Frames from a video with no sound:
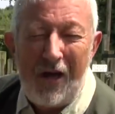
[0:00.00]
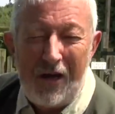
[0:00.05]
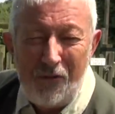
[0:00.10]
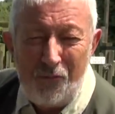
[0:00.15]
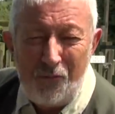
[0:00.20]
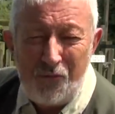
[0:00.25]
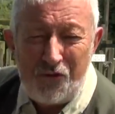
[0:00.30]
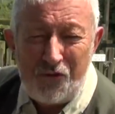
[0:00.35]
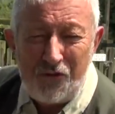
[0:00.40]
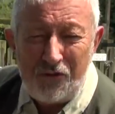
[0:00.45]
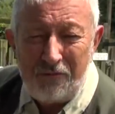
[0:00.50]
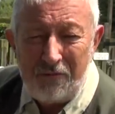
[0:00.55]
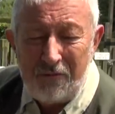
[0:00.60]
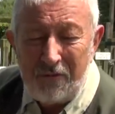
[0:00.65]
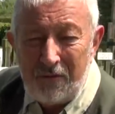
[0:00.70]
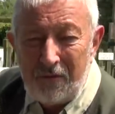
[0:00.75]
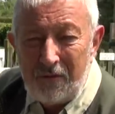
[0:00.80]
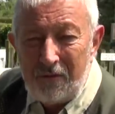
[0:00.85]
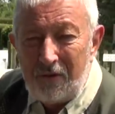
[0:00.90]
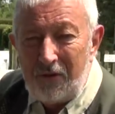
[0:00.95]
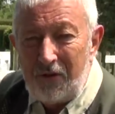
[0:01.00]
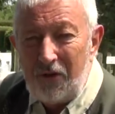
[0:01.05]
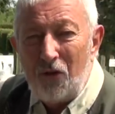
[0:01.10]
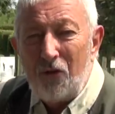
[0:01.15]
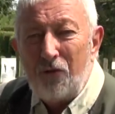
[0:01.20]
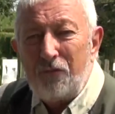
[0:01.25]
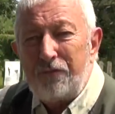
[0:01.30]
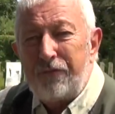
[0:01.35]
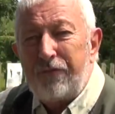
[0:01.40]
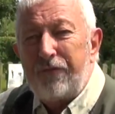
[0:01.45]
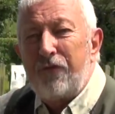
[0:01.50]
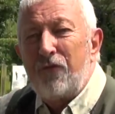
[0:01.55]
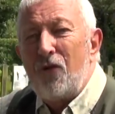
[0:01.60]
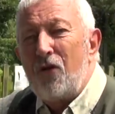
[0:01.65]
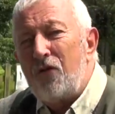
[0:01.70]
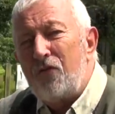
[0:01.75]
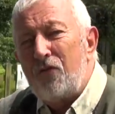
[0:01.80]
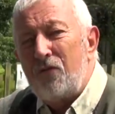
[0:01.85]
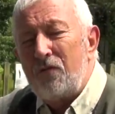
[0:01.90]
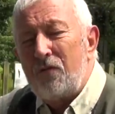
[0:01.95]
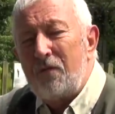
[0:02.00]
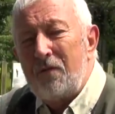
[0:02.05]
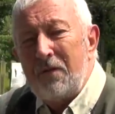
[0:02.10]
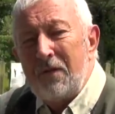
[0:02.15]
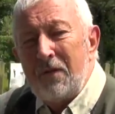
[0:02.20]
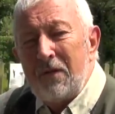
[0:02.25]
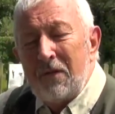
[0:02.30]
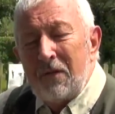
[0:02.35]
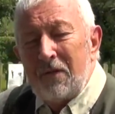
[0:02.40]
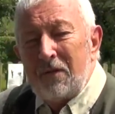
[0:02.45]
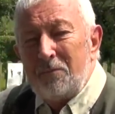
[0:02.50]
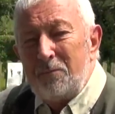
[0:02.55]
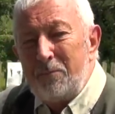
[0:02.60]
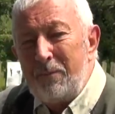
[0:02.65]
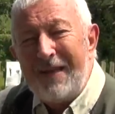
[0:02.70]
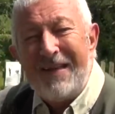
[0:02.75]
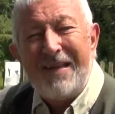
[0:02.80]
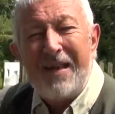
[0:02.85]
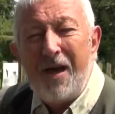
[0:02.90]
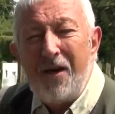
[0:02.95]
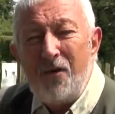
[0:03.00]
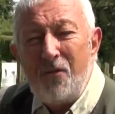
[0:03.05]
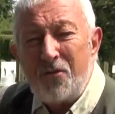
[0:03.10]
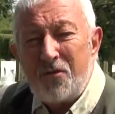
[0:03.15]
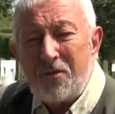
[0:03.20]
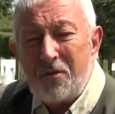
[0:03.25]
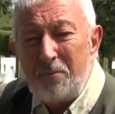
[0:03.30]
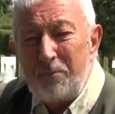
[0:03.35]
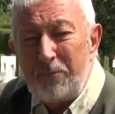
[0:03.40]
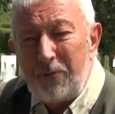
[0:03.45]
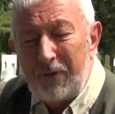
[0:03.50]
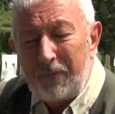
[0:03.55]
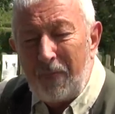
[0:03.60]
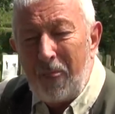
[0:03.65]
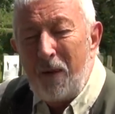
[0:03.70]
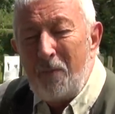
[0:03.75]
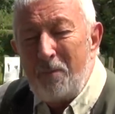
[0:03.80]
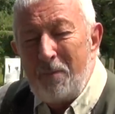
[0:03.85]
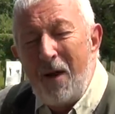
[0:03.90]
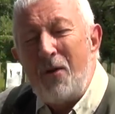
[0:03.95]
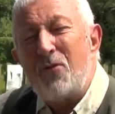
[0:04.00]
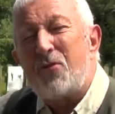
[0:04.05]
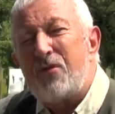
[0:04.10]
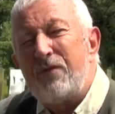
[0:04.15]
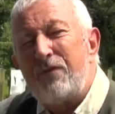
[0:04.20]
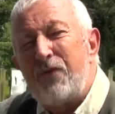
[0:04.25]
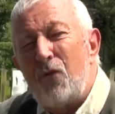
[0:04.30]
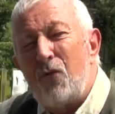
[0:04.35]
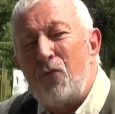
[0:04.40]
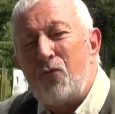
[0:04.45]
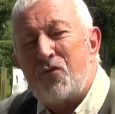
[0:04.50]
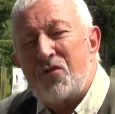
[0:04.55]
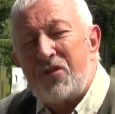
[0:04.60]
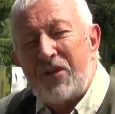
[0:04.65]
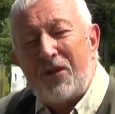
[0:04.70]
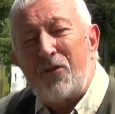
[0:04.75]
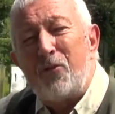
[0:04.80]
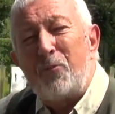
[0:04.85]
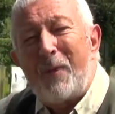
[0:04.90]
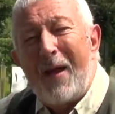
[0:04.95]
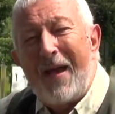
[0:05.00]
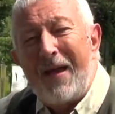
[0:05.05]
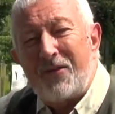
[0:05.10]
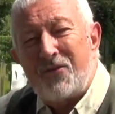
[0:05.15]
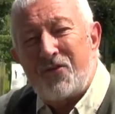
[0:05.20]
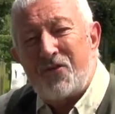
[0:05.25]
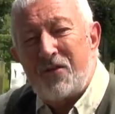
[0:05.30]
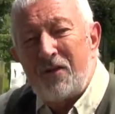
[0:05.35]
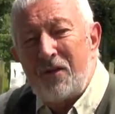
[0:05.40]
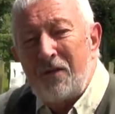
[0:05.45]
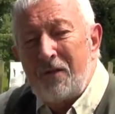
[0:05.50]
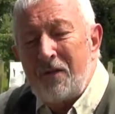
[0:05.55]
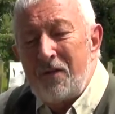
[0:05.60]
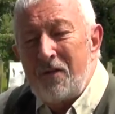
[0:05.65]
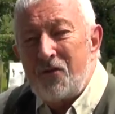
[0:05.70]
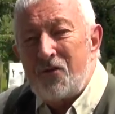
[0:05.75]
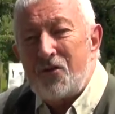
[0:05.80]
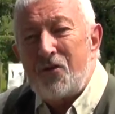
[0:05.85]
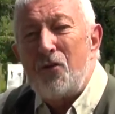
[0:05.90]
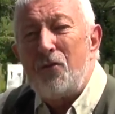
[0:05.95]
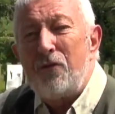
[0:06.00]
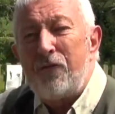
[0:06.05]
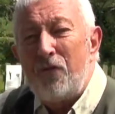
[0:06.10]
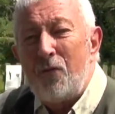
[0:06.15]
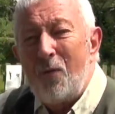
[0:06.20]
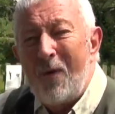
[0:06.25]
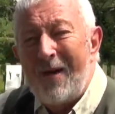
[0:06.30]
loach and the odd frog or minnows, but most of all sticklebacks, silver